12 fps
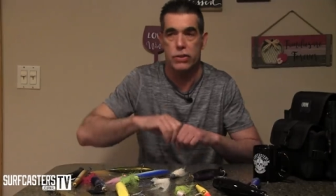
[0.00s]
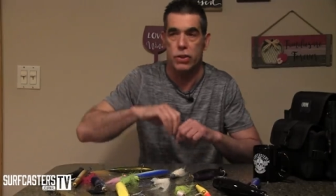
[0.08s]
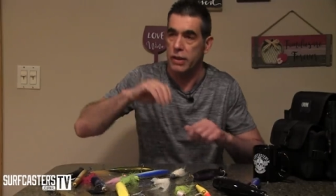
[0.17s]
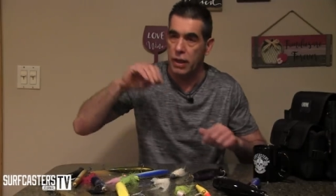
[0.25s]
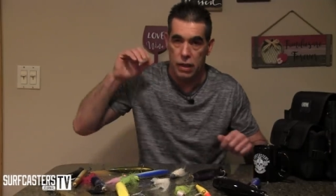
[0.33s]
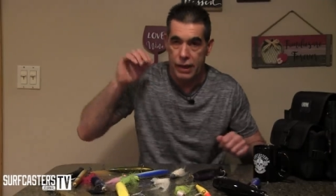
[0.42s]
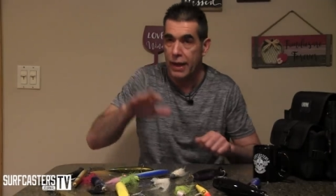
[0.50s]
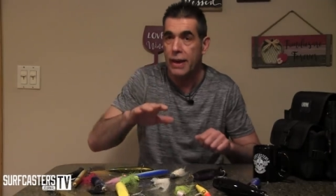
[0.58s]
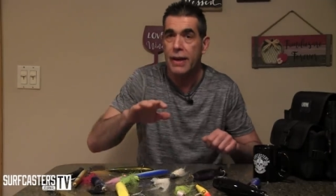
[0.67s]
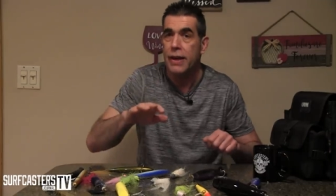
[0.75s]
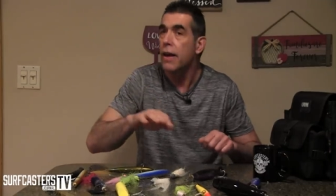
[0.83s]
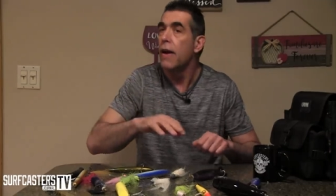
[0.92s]
So they'll hit
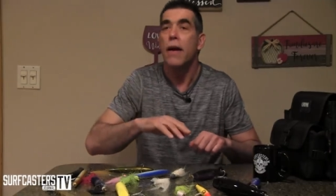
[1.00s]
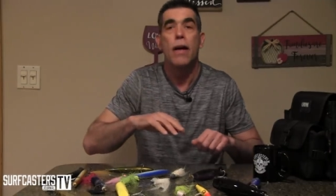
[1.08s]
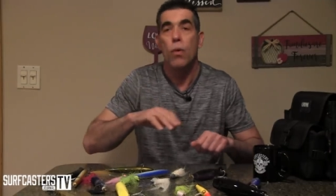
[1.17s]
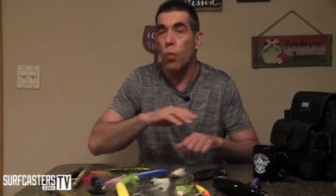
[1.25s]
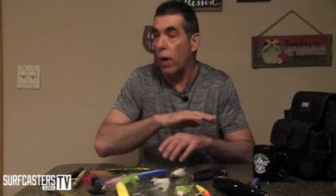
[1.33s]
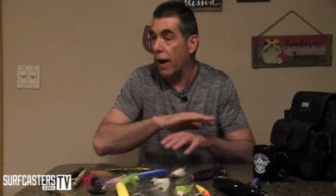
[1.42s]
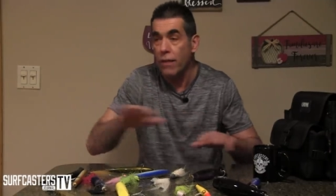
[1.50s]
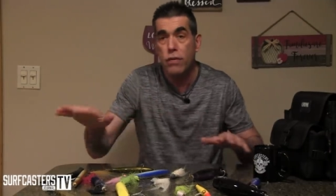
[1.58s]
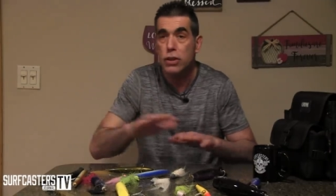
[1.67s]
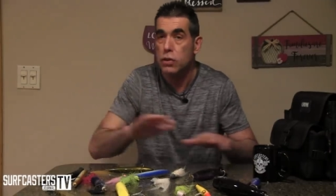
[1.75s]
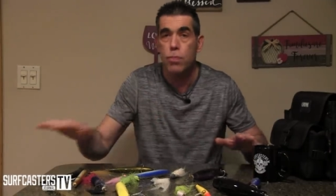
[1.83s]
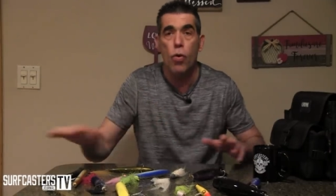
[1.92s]
it.
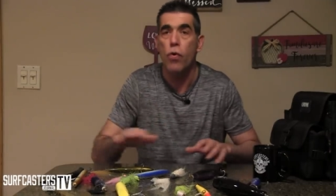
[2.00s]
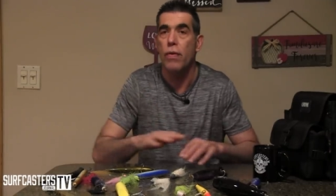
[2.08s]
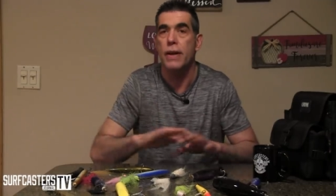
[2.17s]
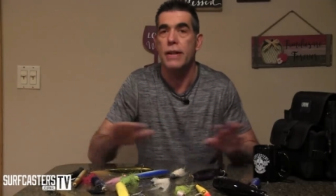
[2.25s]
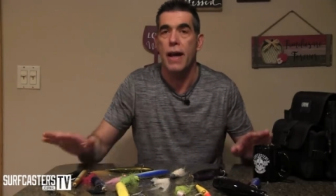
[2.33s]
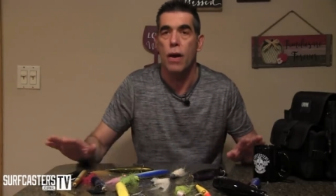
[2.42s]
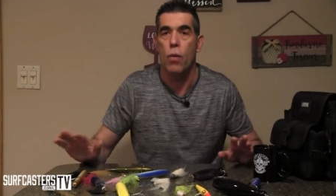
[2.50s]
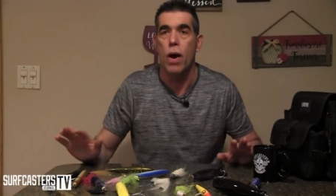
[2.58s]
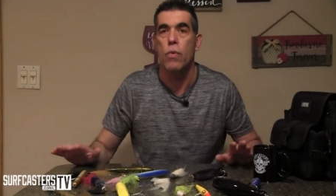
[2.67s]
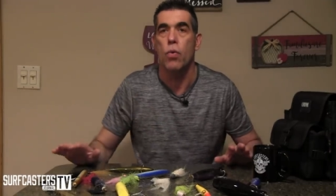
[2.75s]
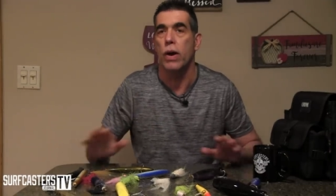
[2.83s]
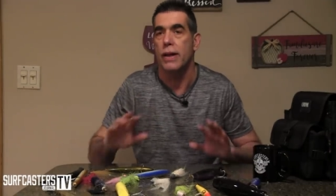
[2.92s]
Whatever's moving in that
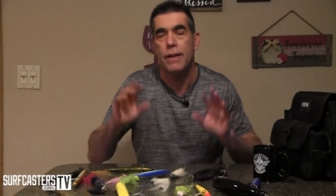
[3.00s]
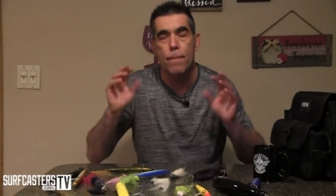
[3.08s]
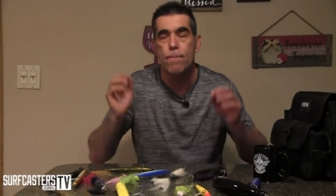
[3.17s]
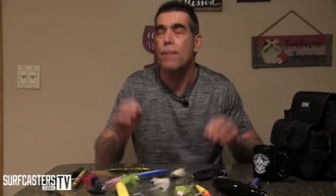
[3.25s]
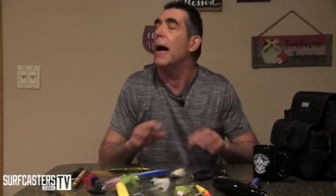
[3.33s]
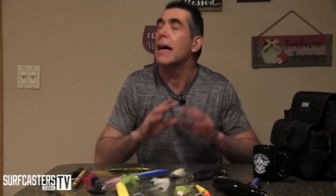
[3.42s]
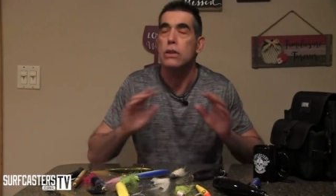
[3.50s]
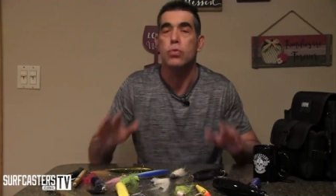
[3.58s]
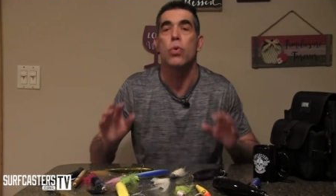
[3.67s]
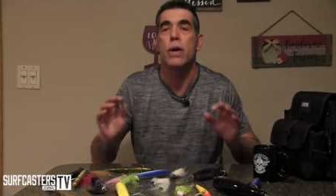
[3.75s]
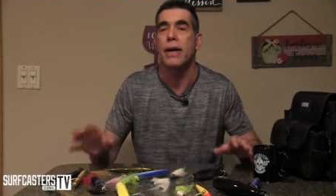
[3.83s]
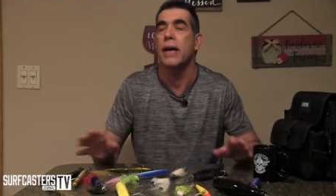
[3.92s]
white water, the bass
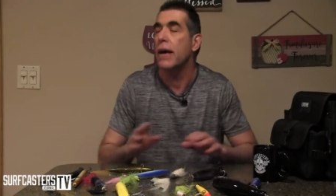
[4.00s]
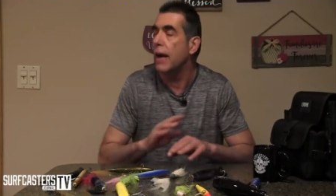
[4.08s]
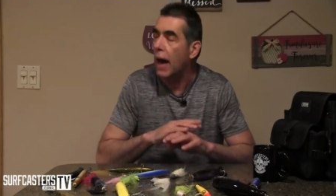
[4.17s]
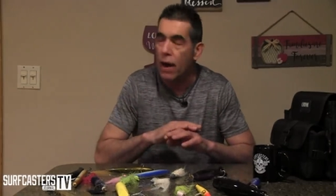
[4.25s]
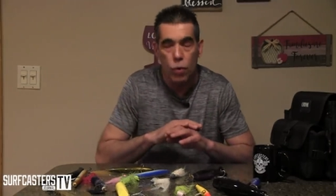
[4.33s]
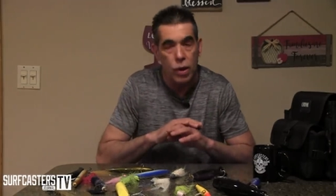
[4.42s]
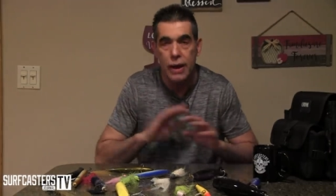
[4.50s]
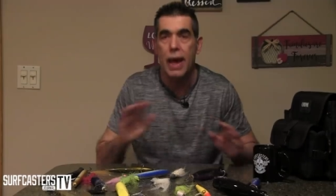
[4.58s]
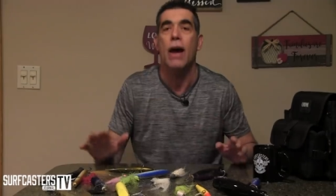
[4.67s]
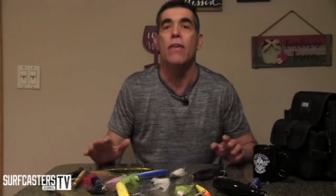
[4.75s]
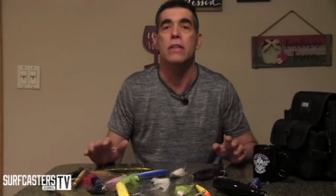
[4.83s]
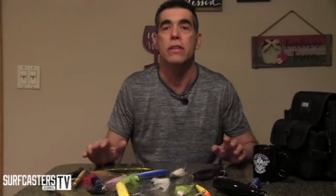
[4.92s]
will hit it. I will
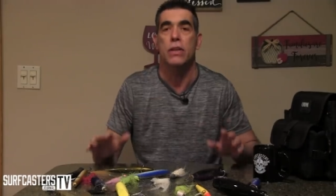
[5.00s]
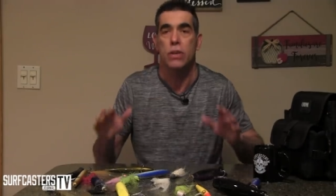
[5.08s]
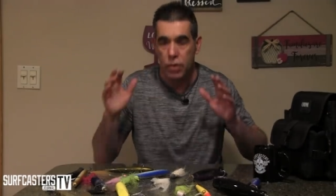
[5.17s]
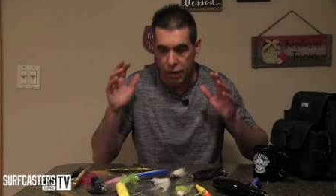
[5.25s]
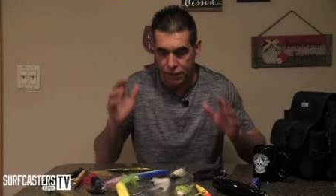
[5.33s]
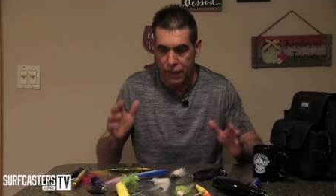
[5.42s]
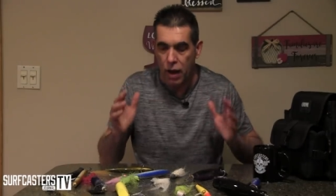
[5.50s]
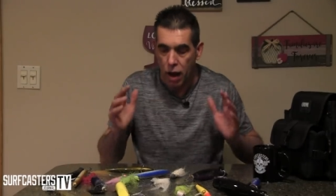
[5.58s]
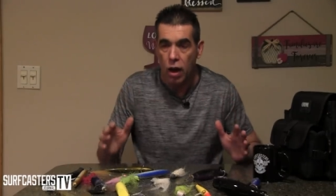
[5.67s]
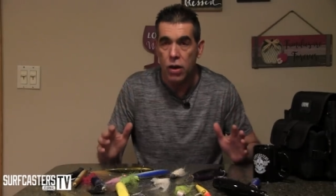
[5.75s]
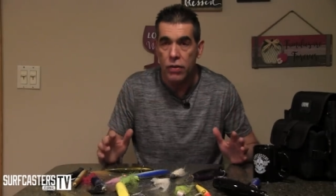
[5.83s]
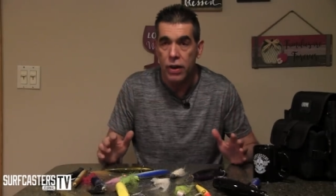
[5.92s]
guarantee you. If they're
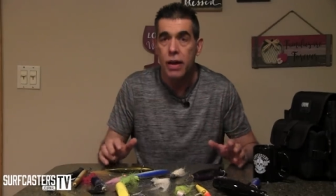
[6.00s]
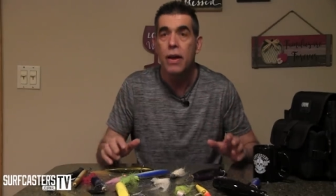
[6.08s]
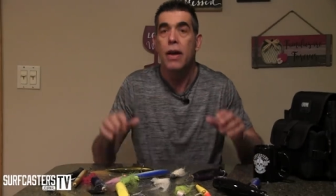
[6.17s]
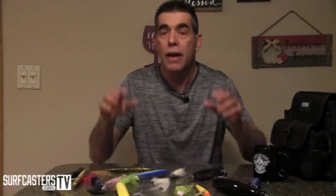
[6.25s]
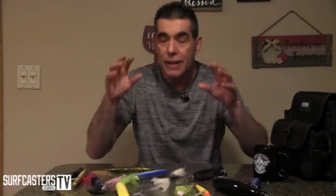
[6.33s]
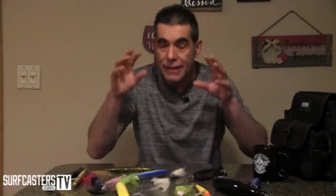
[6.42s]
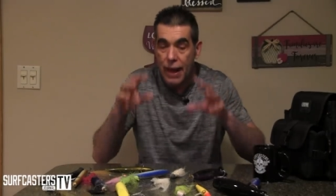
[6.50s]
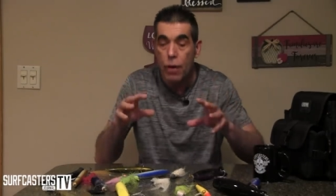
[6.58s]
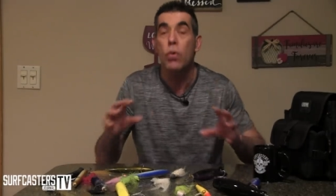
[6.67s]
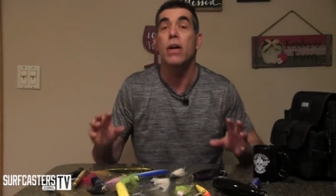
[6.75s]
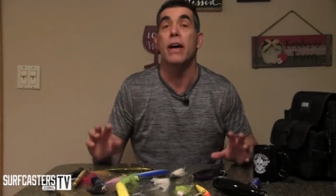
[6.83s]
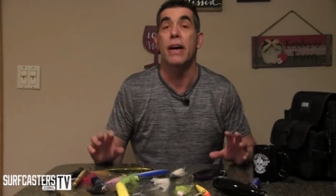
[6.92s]
hungry, they
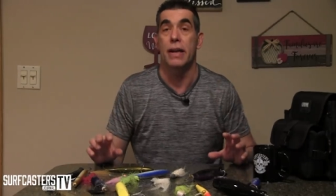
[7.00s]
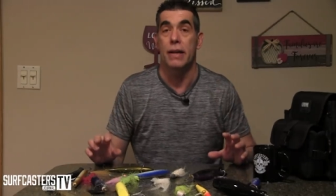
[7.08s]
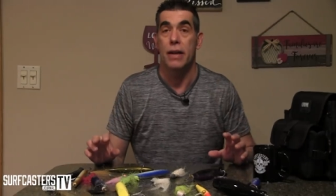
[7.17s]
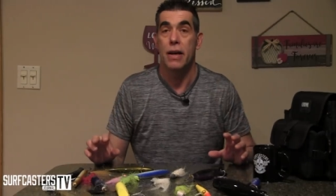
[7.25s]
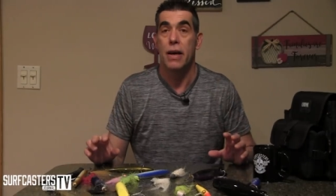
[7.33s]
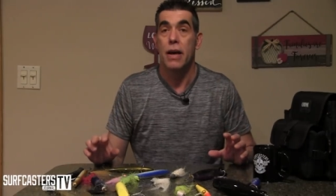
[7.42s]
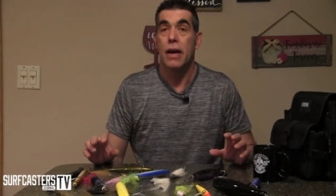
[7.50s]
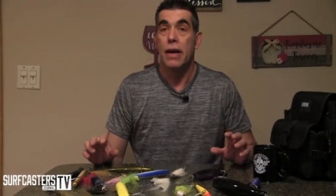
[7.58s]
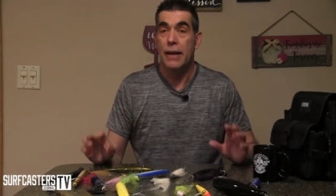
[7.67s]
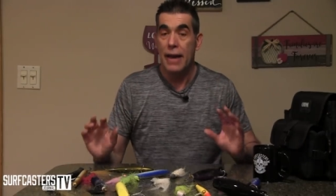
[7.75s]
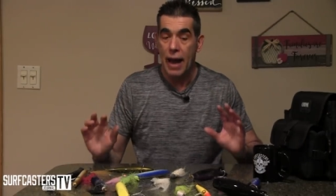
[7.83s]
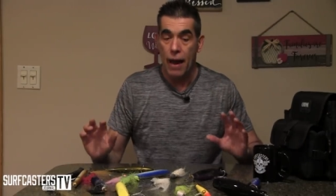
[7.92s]
will hit it.
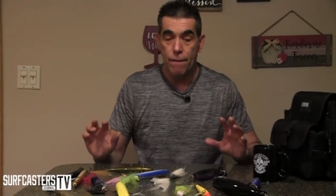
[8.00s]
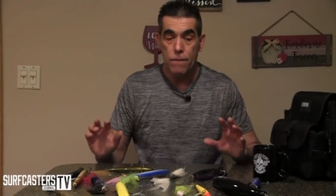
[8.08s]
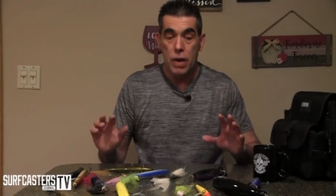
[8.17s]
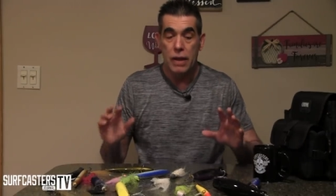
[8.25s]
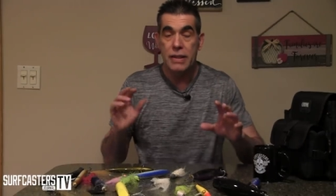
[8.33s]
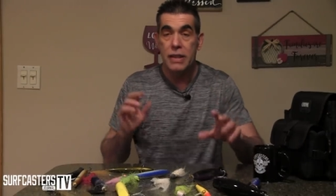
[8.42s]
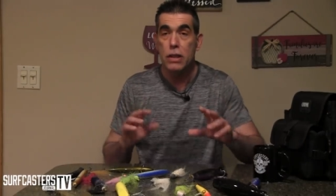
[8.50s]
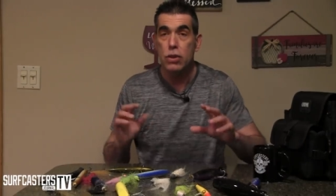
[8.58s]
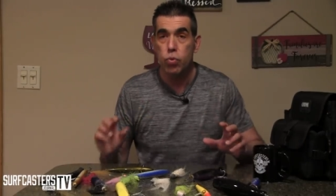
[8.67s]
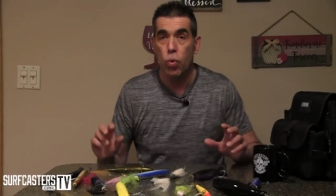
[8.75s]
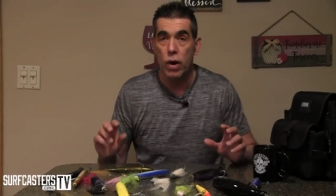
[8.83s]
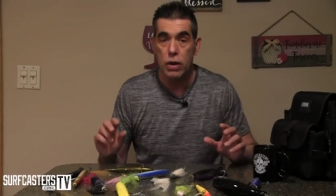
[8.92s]
Now,
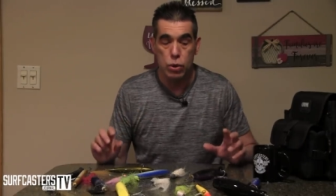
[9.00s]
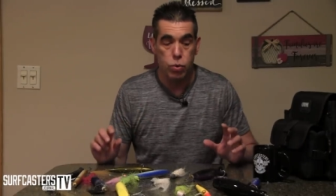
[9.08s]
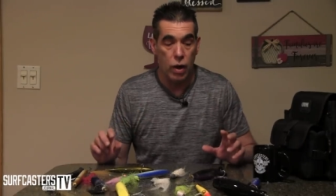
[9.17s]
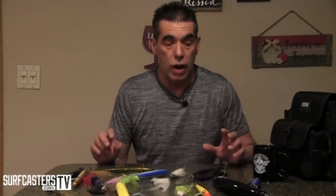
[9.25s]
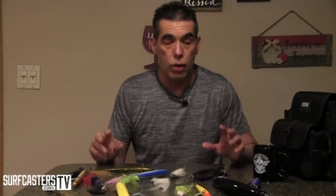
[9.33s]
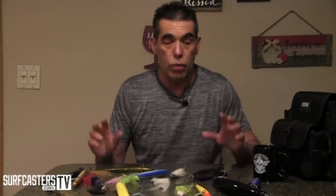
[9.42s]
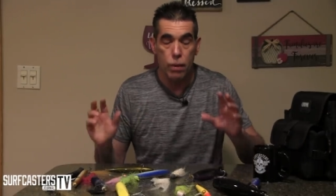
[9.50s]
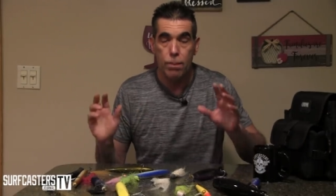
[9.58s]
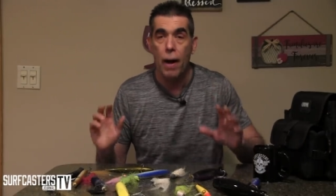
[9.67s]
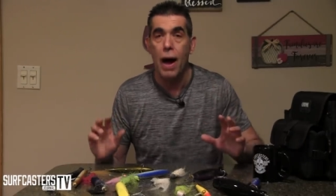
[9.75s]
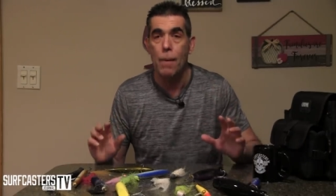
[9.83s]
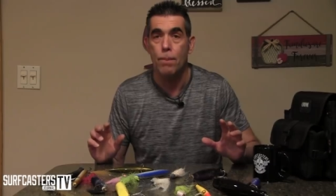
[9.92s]
this works well with
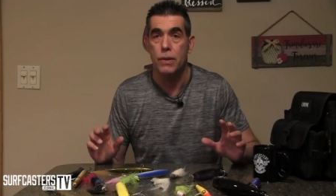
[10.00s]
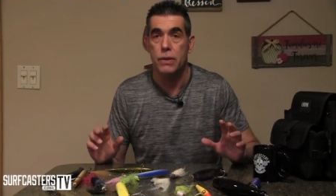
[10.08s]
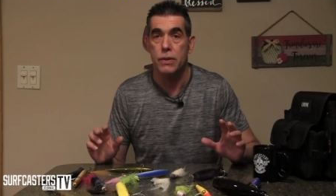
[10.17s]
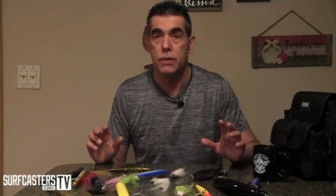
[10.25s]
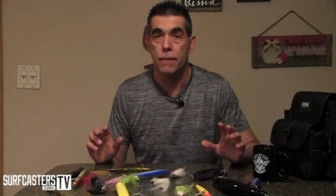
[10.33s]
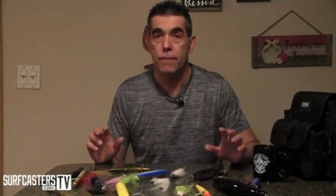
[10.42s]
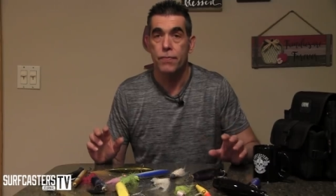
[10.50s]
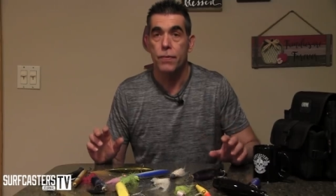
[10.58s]
poppers.